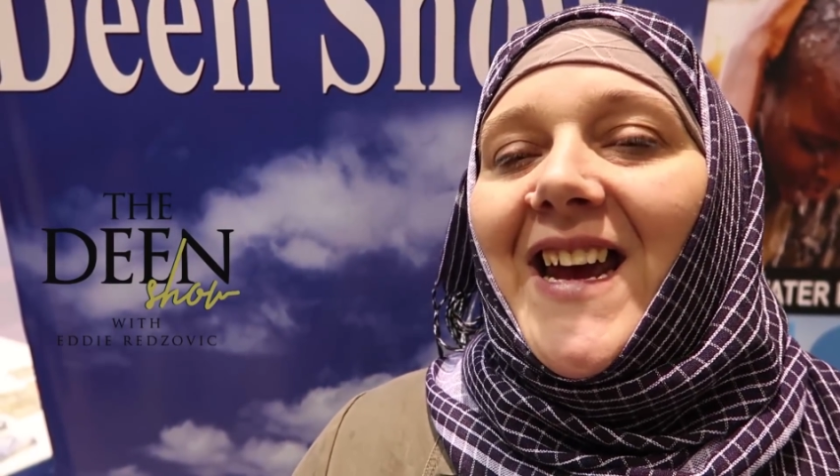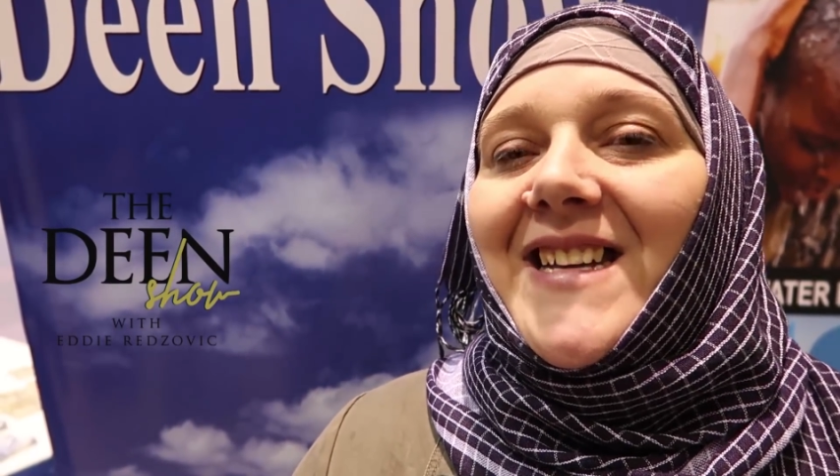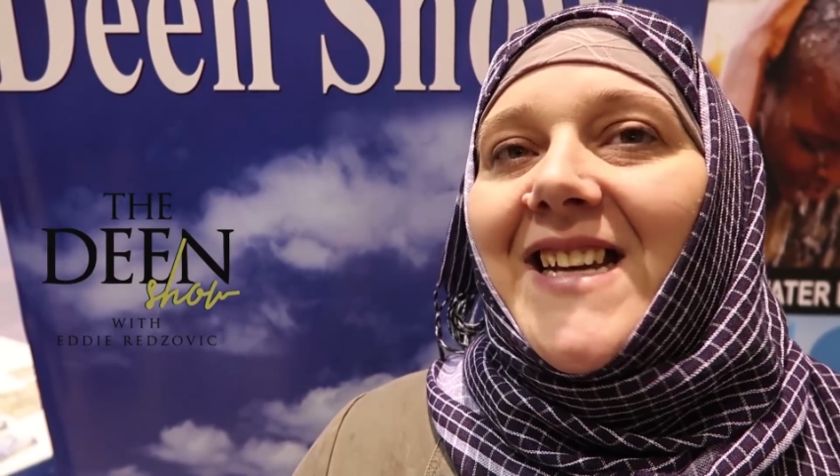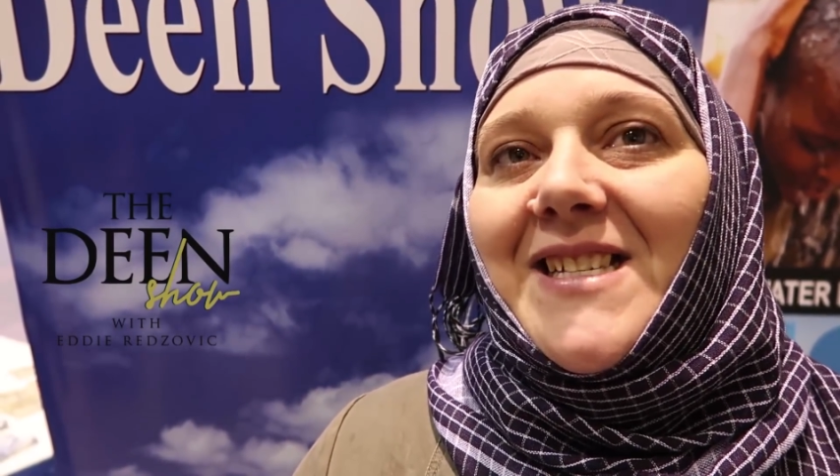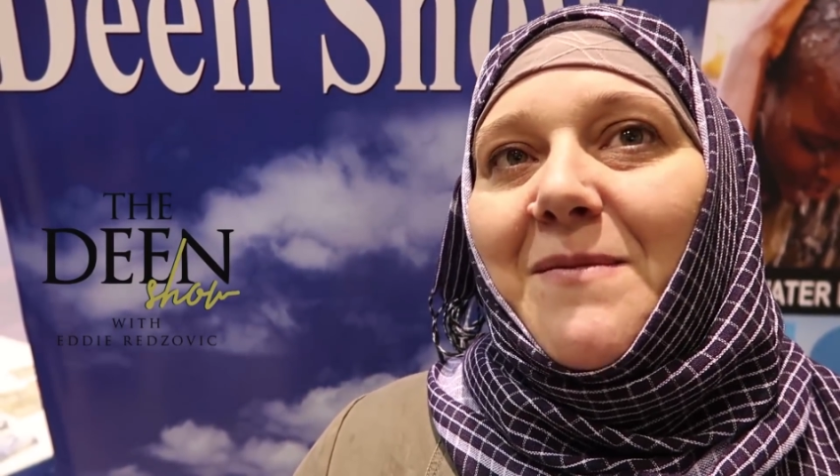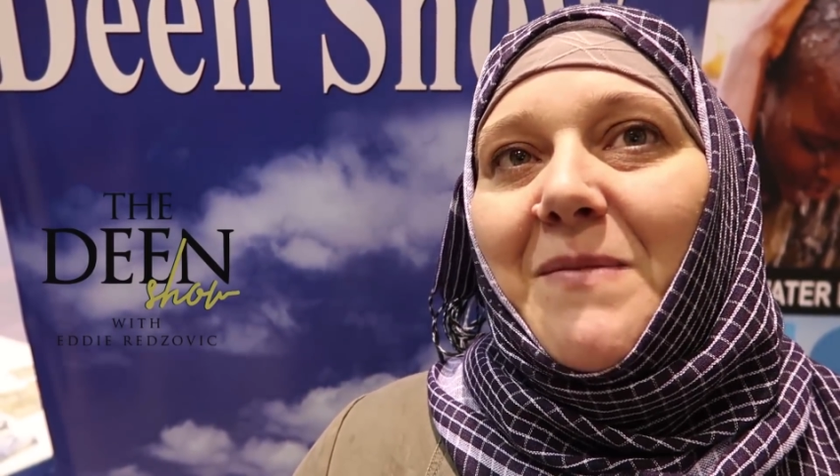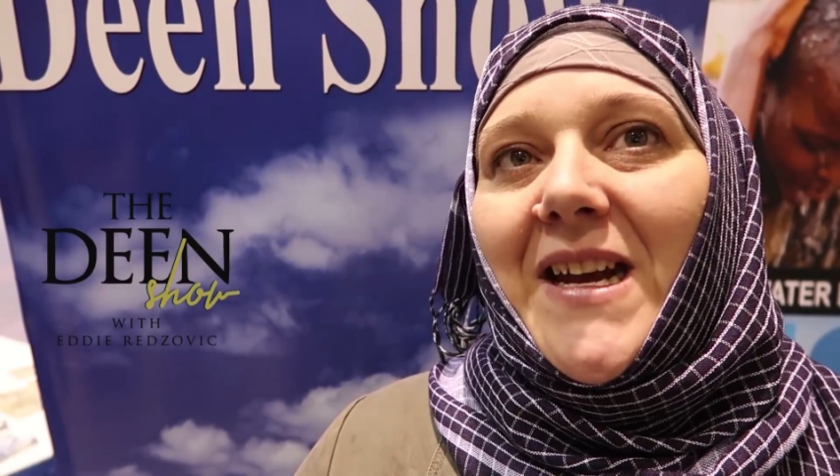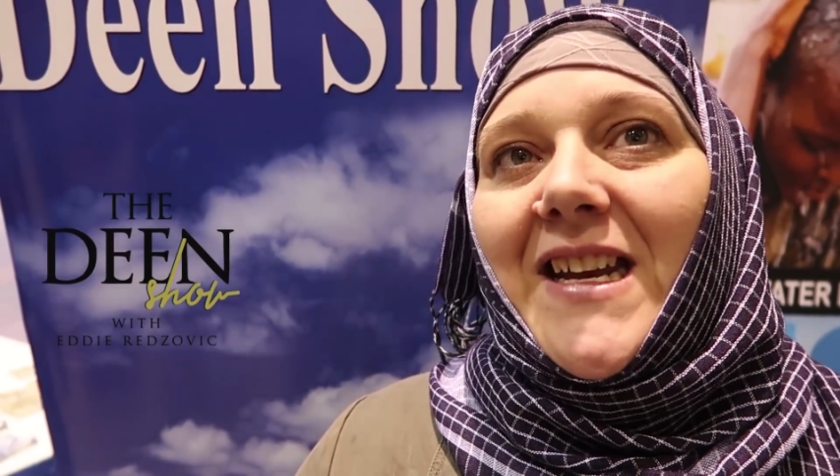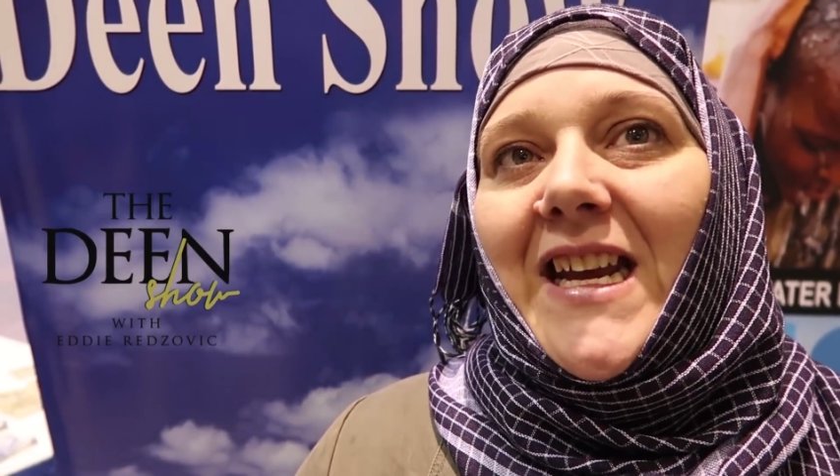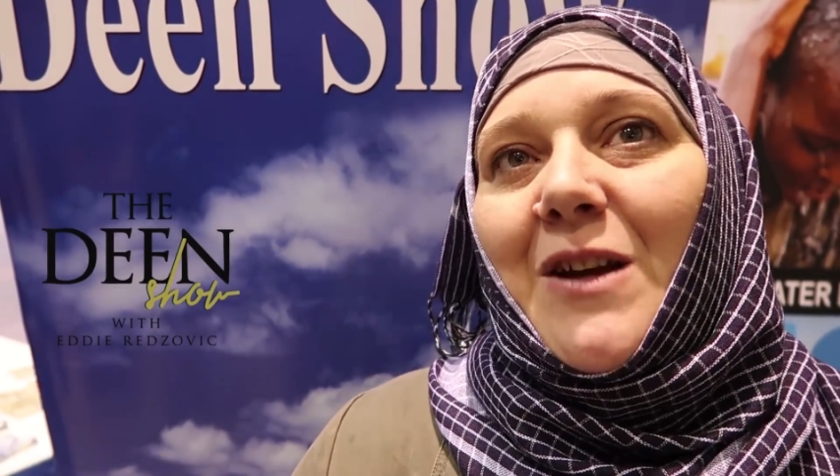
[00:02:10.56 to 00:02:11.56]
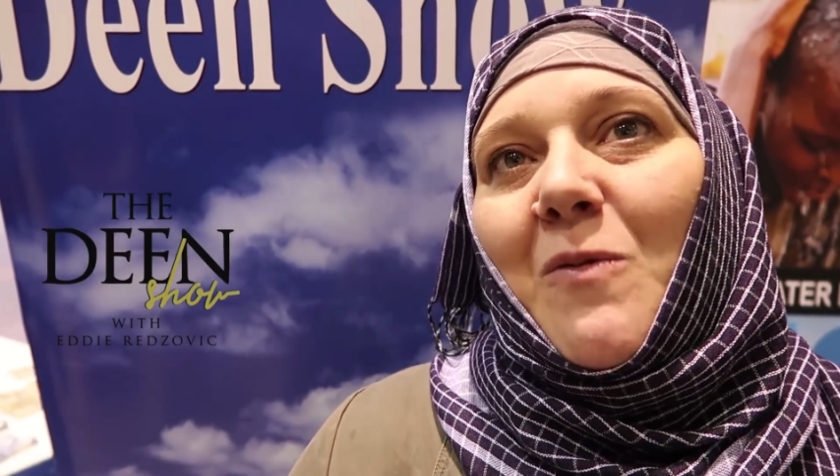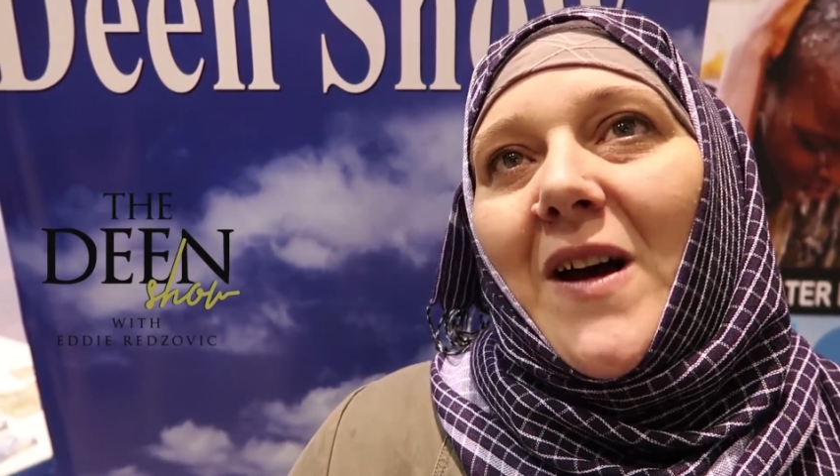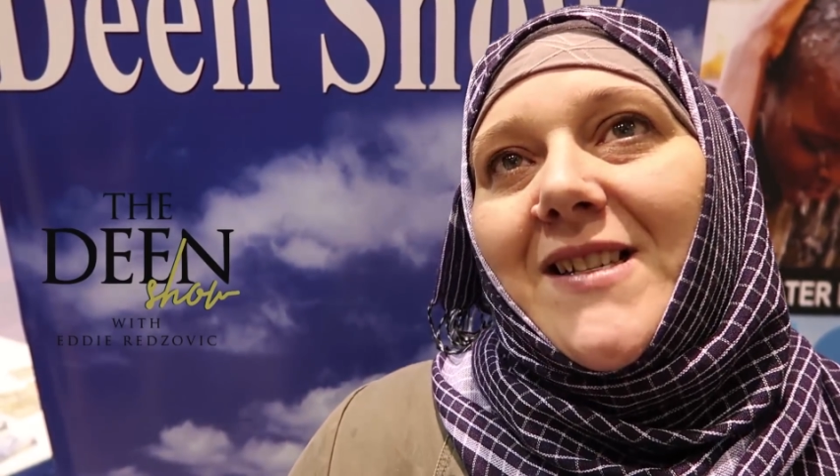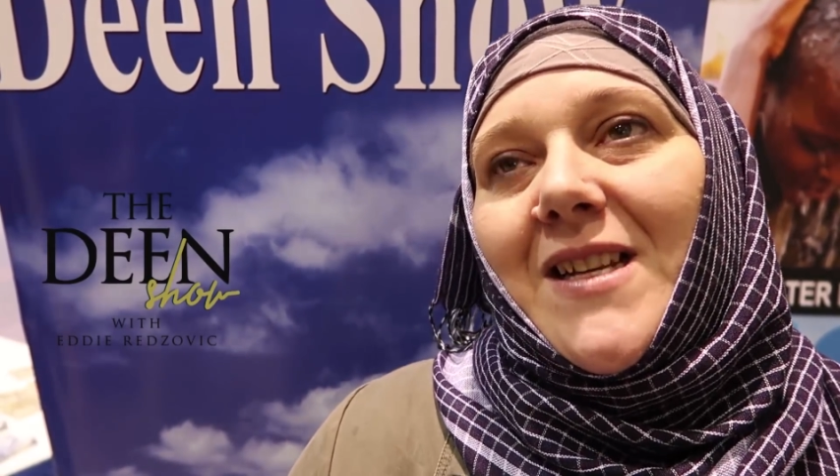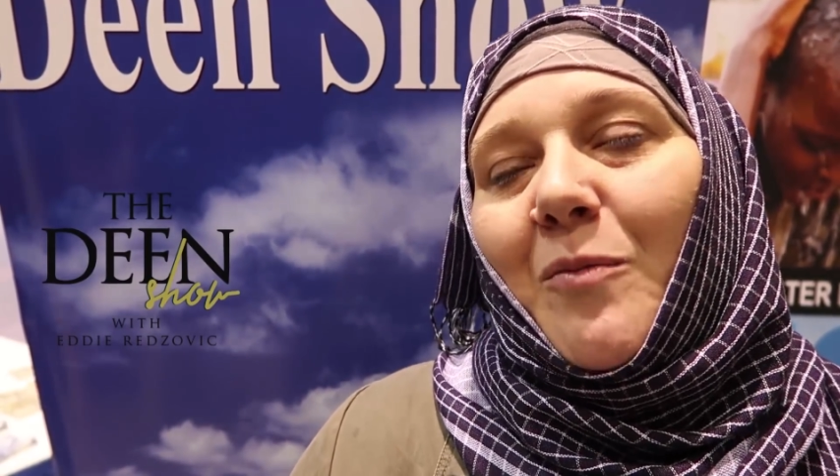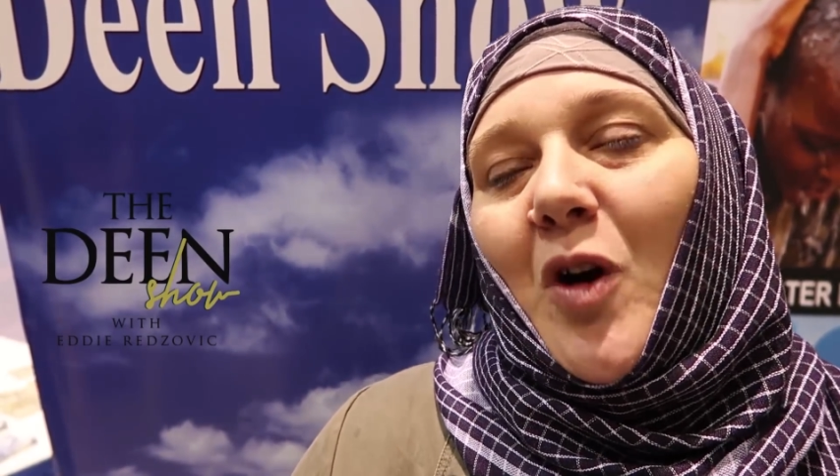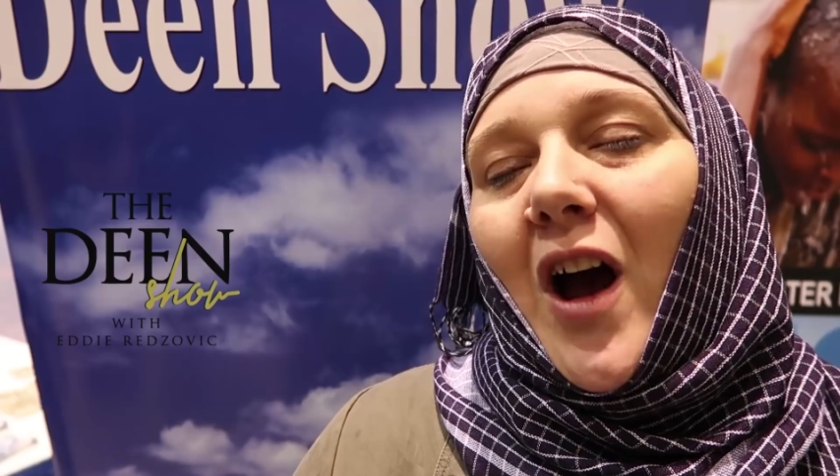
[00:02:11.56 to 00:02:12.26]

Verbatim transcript: it doesn't mean he wasn't a